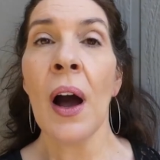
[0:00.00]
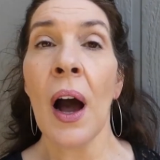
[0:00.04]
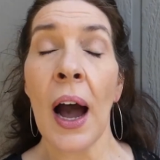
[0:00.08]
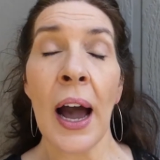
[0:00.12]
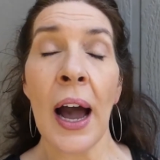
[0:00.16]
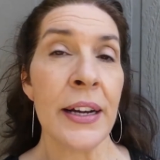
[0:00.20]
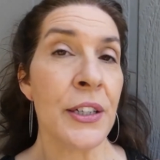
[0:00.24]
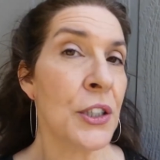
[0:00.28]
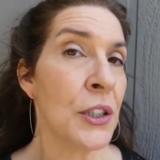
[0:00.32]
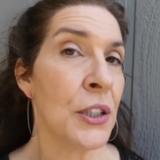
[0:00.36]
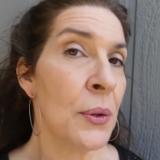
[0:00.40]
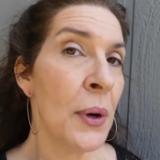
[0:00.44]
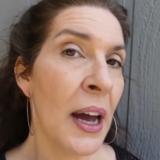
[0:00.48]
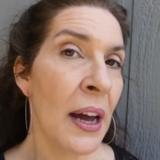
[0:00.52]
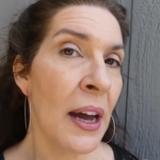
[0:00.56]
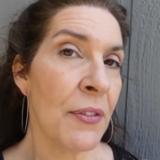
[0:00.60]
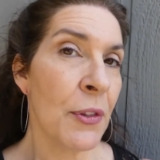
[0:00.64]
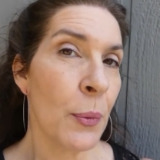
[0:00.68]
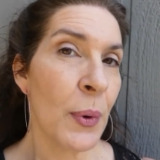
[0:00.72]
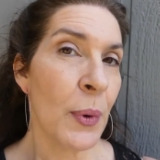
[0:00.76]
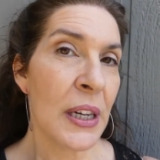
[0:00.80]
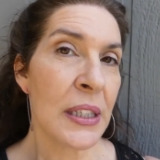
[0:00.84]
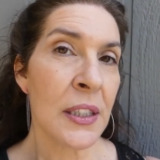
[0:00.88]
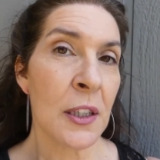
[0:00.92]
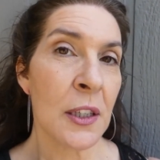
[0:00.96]
I do have
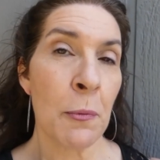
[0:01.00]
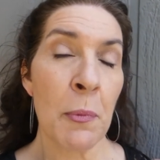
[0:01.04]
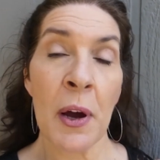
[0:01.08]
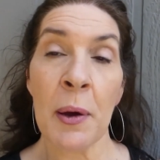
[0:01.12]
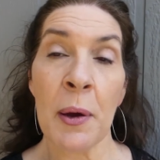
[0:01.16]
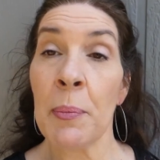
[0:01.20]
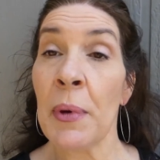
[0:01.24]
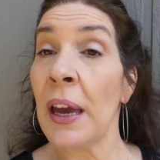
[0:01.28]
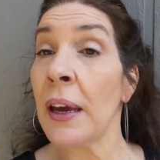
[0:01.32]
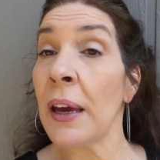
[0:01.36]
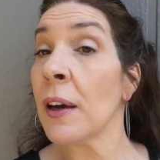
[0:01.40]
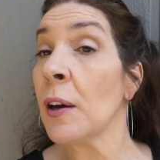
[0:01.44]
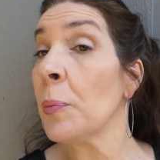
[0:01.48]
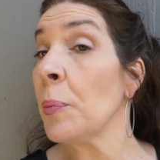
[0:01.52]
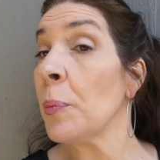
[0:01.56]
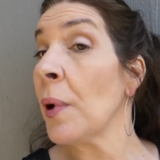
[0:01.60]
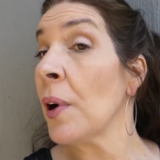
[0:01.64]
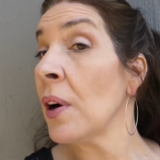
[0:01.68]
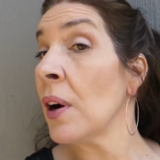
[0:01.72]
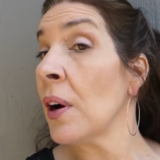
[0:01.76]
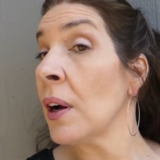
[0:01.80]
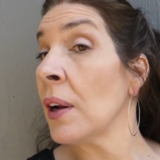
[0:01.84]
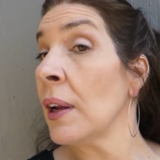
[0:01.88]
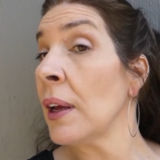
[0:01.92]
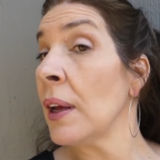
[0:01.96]
the rest of my makeup
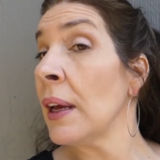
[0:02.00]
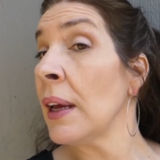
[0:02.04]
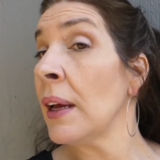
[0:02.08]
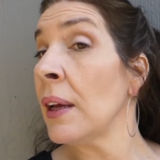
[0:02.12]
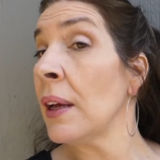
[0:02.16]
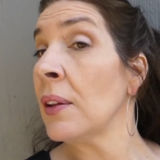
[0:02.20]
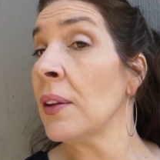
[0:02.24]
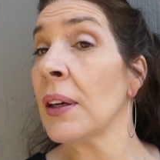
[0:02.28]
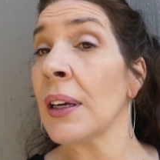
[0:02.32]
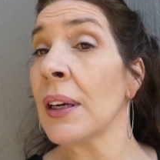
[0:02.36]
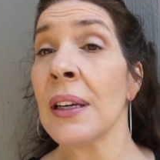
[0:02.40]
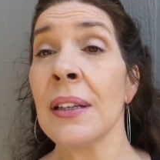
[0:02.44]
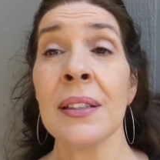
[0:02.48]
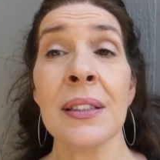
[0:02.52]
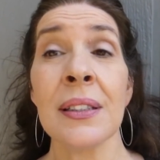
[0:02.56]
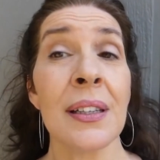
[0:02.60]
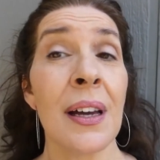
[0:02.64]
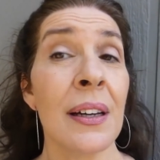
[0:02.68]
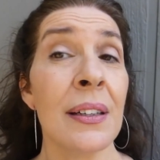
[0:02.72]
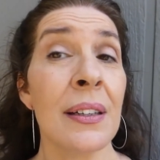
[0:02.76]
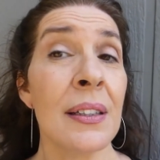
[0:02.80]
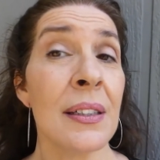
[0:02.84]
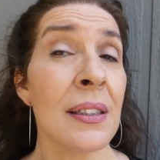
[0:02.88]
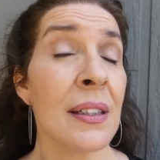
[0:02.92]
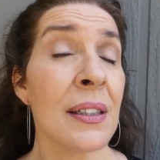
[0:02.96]
on, and looking
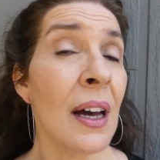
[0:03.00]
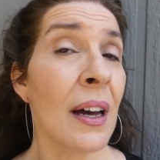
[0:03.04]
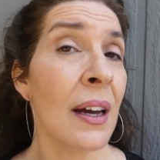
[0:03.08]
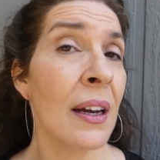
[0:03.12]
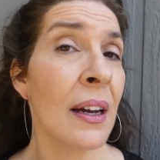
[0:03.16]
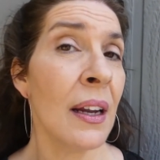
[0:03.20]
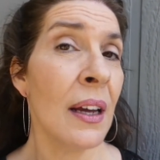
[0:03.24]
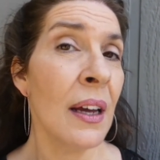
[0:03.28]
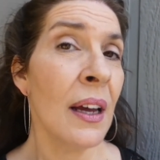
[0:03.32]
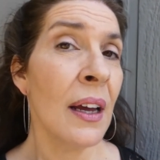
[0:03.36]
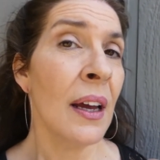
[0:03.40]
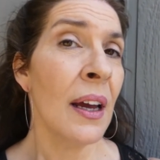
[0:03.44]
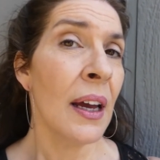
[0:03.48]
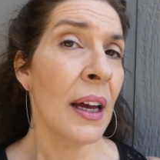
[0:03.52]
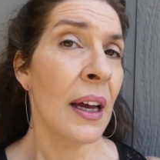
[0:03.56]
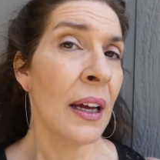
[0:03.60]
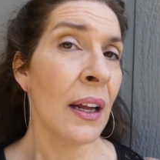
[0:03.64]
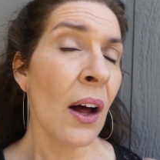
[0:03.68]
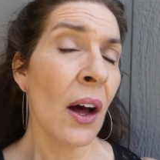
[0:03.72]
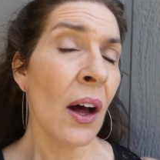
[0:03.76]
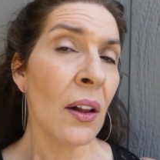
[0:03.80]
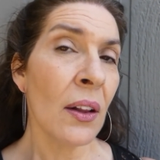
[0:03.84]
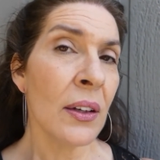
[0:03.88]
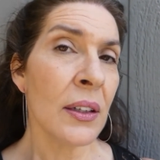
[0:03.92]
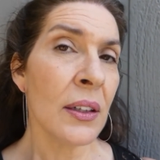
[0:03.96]
side to side, it
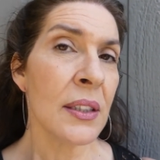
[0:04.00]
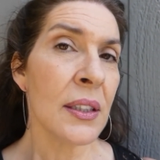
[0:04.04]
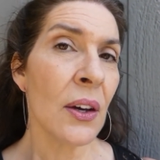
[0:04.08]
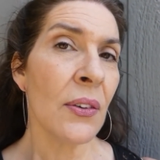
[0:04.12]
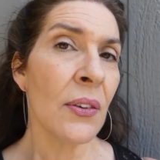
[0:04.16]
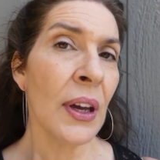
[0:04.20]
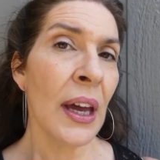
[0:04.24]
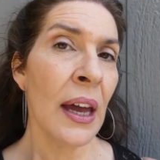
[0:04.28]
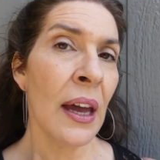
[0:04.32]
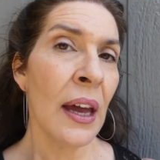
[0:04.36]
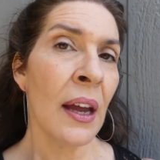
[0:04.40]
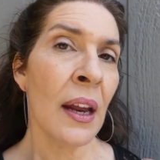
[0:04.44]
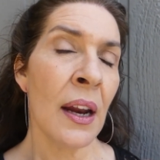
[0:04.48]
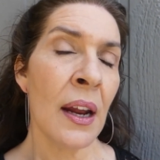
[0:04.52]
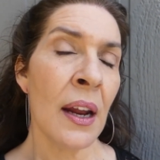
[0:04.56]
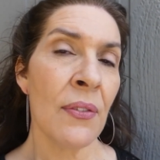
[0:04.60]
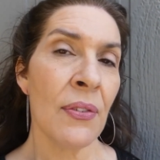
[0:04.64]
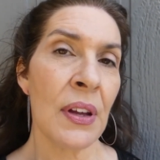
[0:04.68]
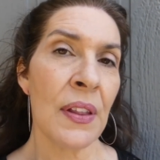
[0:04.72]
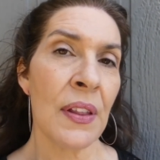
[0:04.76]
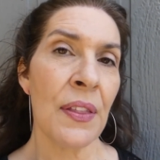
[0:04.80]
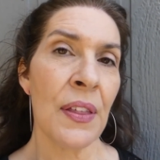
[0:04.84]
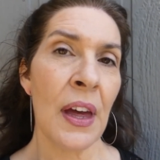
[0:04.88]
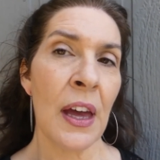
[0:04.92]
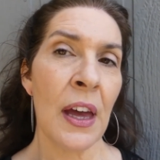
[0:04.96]
all looks okay and
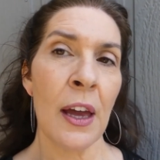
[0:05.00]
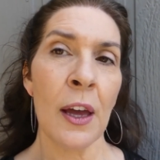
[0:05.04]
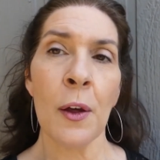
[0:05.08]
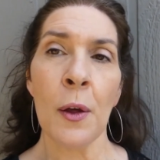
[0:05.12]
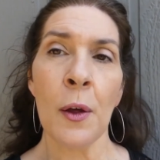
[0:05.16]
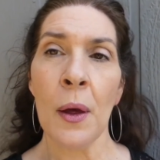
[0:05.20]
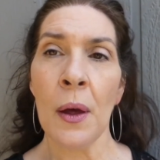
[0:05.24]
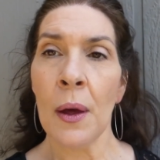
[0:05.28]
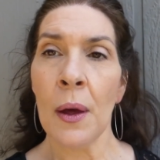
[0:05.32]
everything.